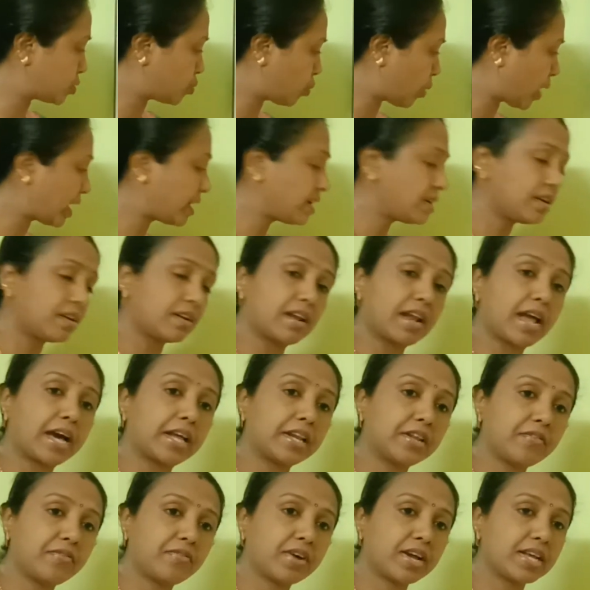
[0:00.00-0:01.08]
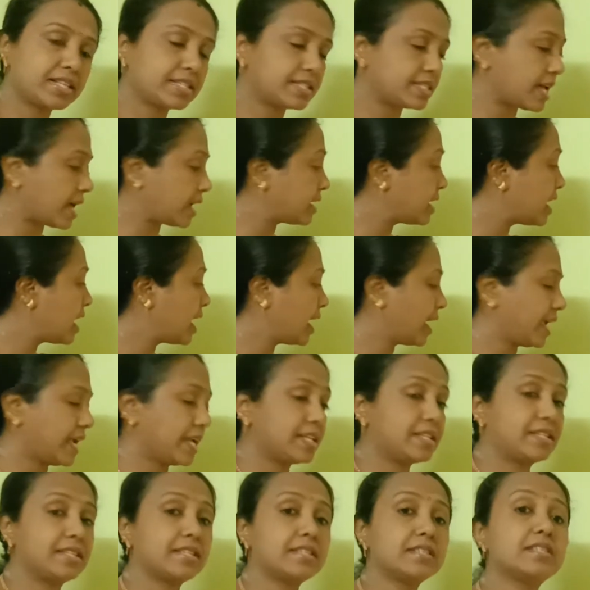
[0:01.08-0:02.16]
One clarifies that it
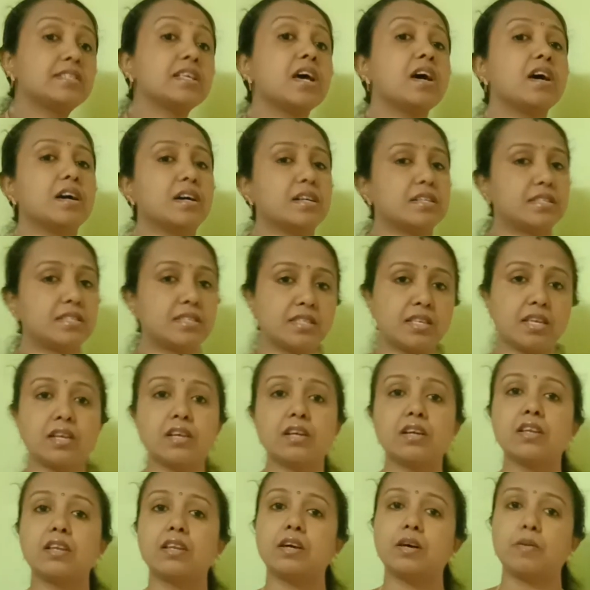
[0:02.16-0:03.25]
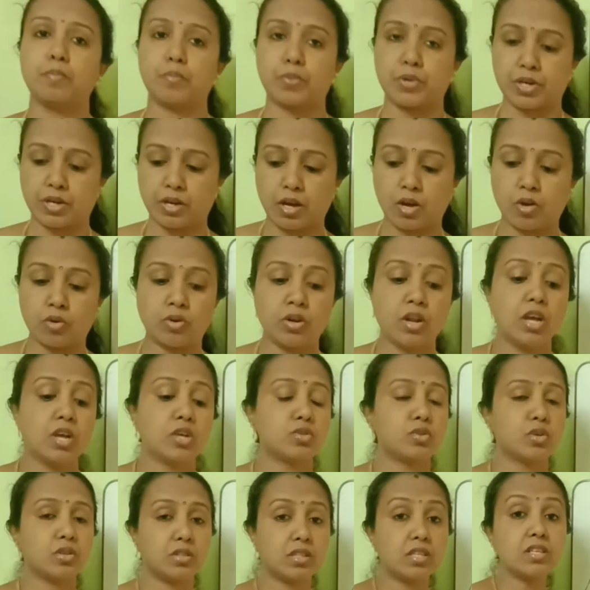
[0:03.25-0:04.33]
is a singular pronoun.
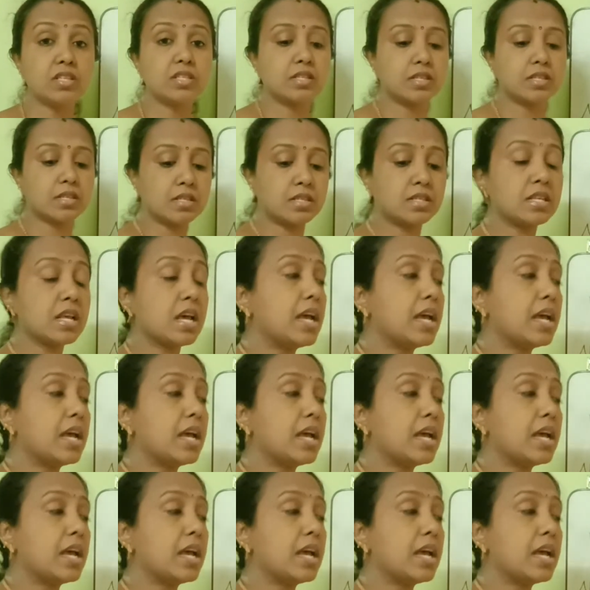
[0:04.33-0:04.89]
So this is